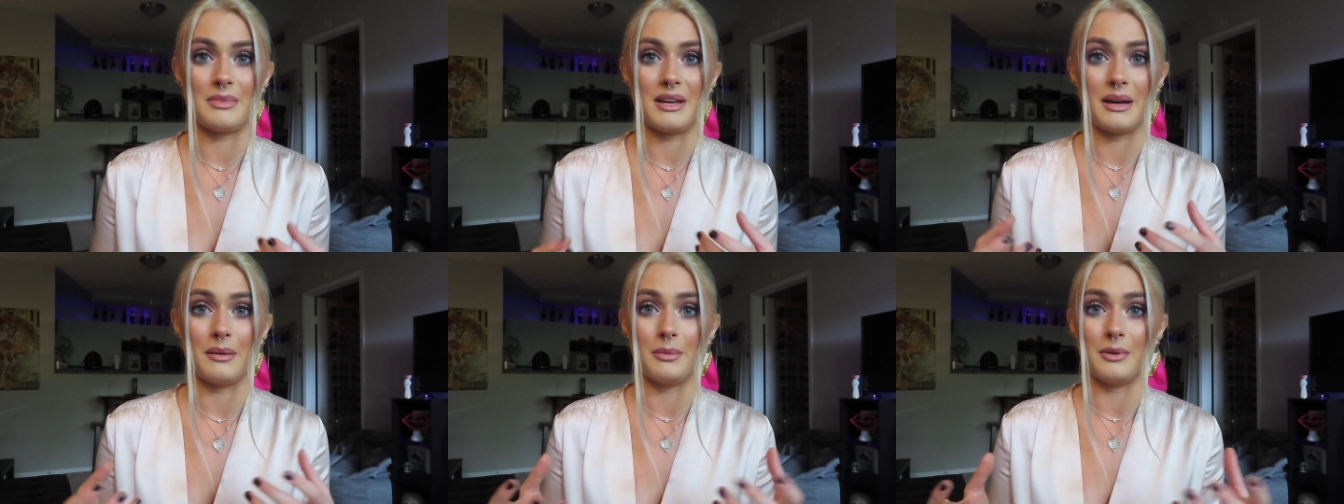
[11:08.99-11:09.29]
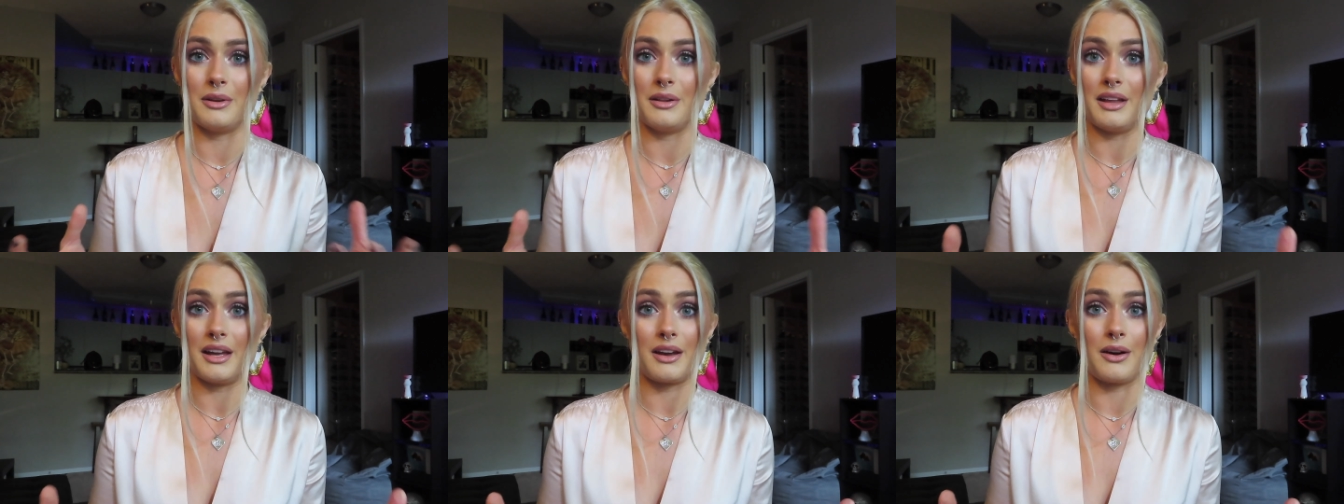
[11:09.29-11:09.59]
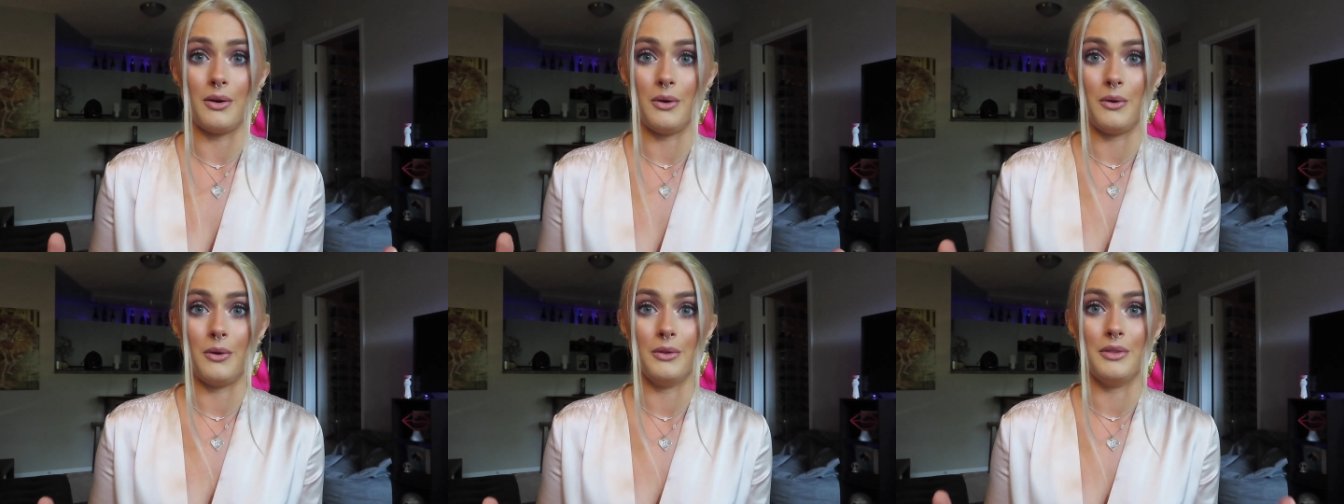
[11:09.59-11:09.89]
be able to like
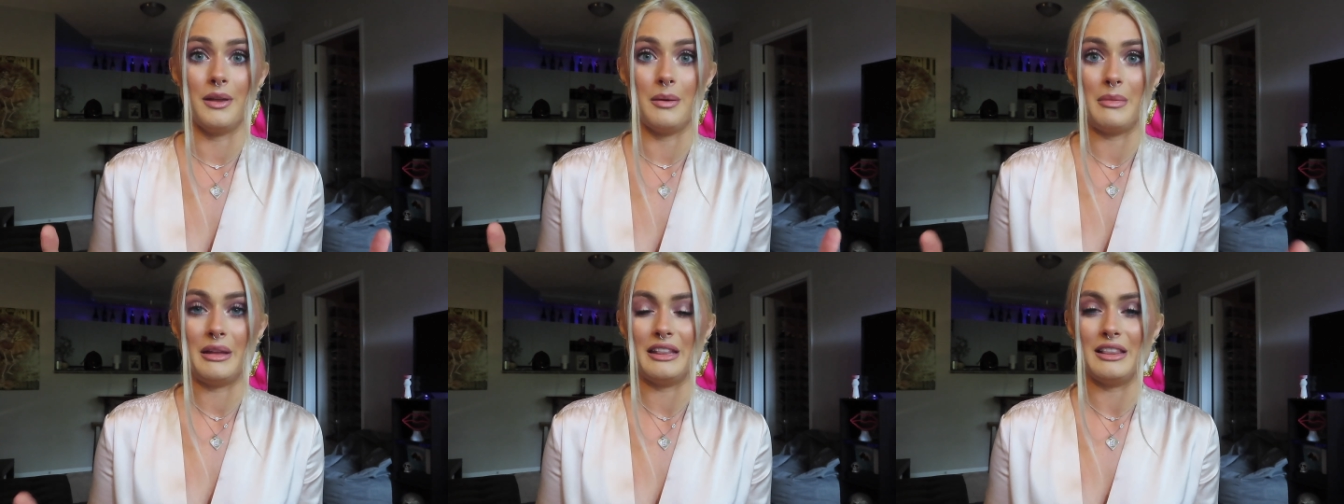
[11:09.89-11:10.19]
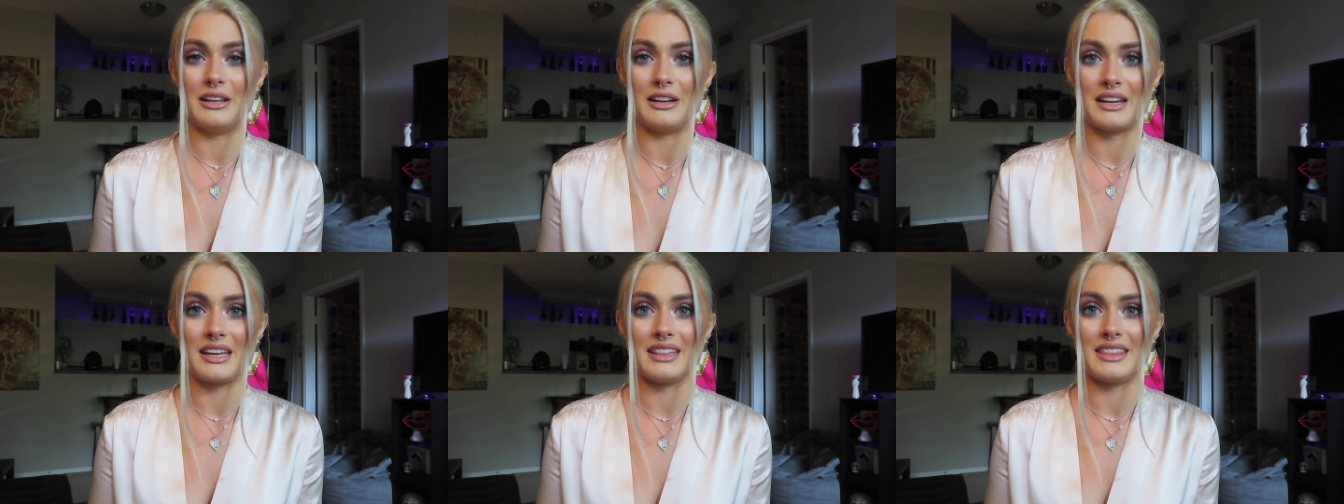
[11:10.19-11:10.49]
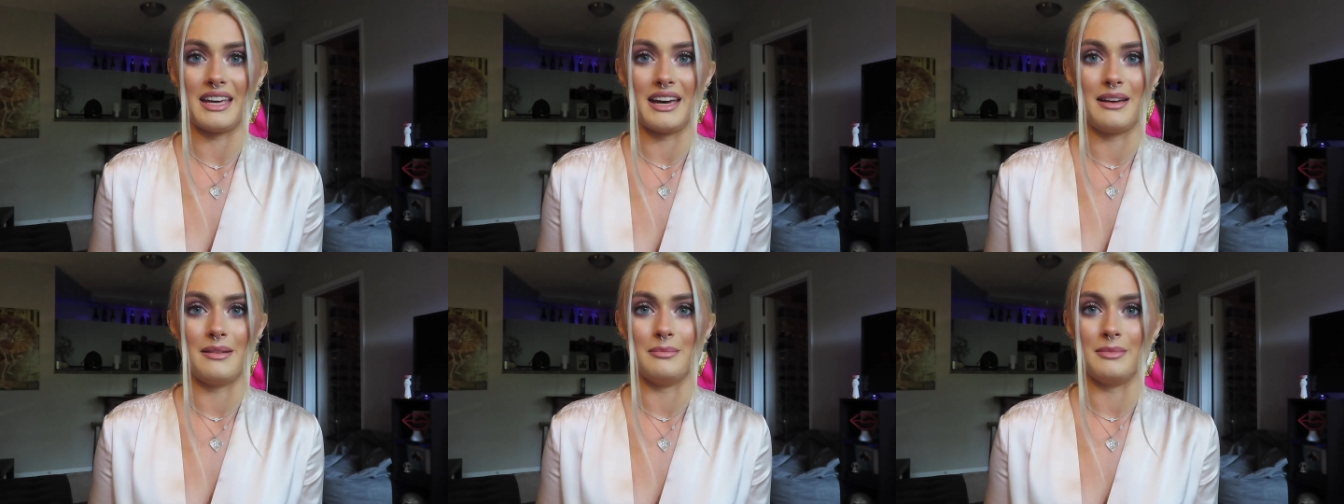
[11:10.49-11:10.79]
hold them and look at
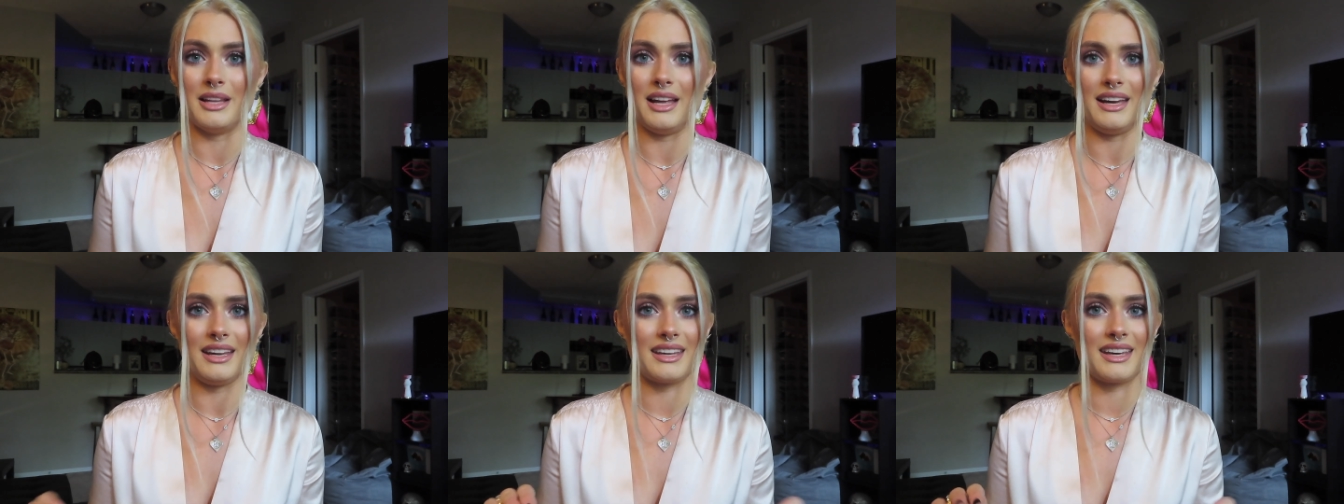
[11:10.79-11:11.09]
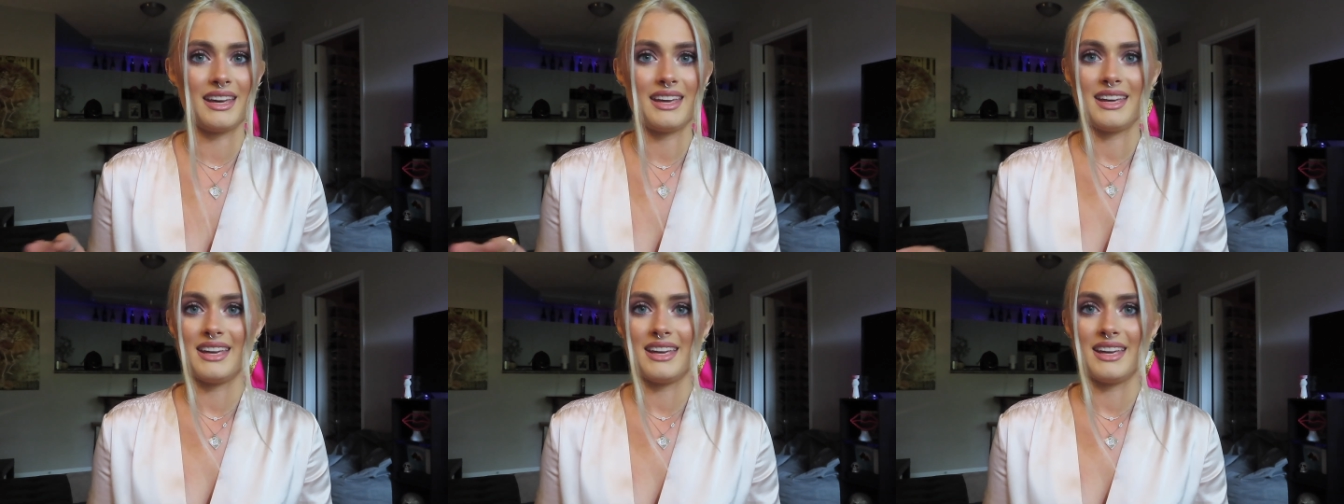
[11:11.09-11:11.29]
them, like